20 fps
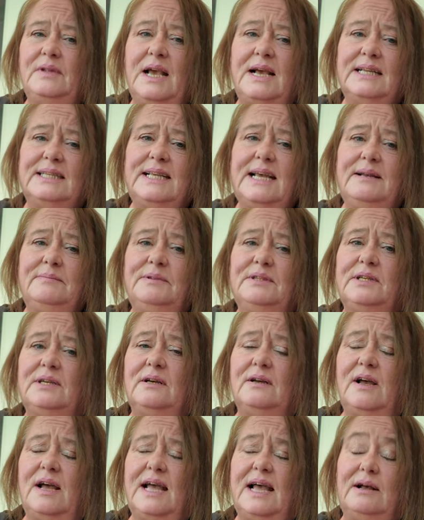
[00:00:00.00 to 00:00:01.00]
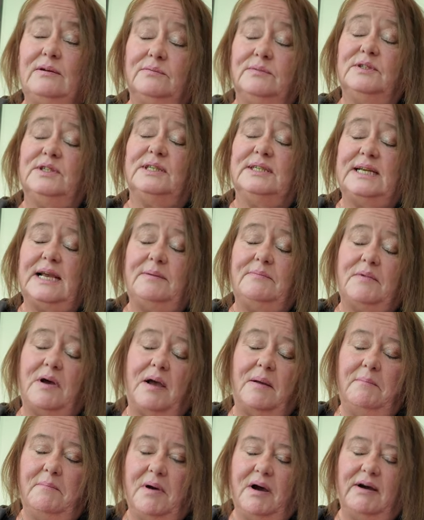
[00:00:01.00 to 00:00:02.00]
that's helped, helped to take
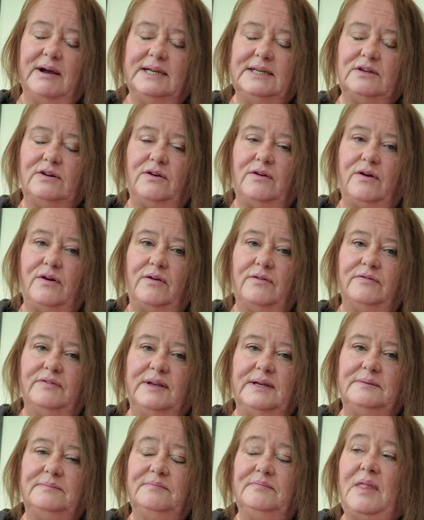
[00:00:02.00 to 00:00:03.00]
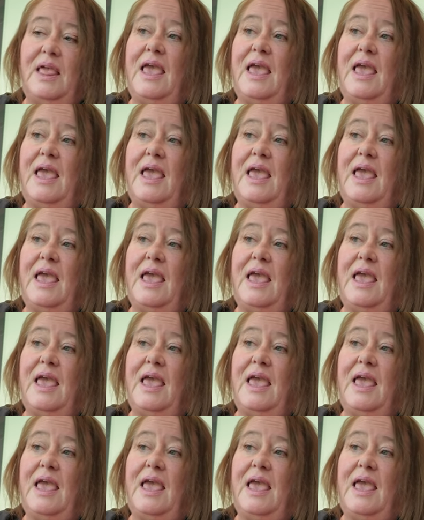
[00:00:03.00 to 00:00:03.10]
my mind off it.